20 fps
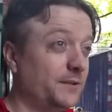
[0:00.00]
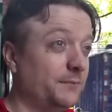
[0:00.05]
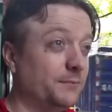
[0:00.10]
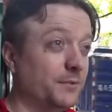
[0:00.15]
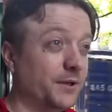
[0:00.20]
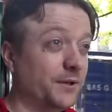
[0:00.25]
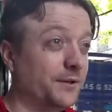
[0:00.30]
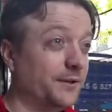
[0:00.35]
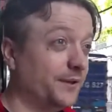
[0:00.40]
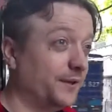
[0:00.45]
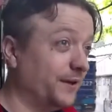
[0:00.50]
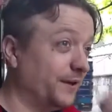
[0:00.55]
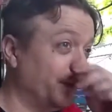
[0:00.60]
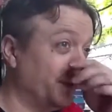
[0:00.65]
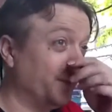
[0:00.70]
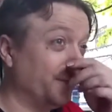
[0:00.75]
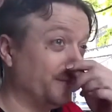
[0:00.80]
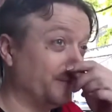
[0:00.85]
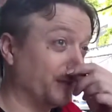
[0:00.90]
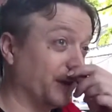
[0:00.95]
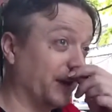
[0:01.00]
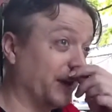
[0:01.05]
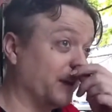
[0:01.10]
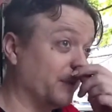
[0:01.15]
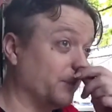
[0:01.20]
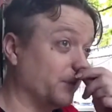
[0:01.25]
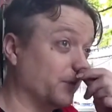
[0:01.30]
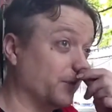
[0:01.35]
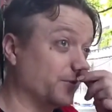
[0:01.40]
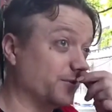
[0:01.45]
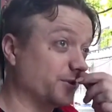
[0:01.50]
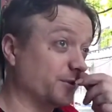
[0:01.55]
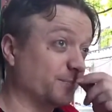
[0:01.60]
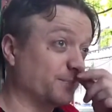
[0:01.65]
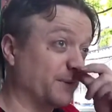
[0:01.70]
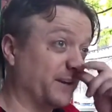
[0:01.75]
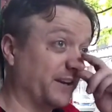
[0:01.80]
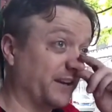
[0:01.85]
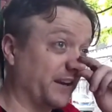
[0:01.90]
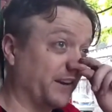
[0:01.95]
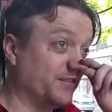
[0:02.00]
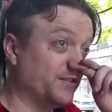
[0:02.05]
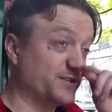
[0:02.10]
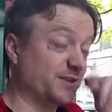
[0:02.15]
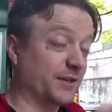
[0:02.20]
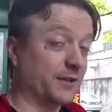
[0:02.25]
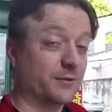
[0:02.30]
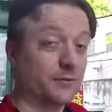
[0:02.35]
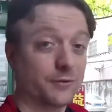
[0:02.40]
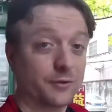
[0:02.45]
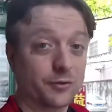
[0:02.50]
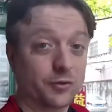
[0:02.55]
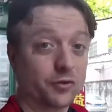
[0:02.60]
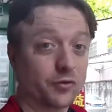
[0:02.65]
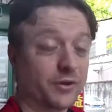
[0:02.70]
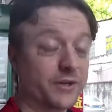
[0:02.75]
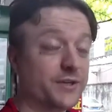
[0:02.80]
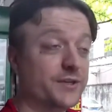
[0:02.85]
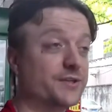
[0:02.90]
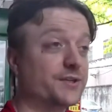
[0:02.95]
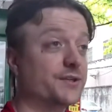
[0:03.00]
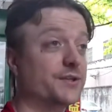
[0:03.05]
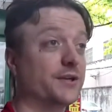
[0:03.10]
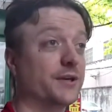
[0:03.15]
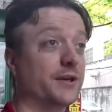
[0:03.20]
Like when I had a dirt bike, I was like going crazy.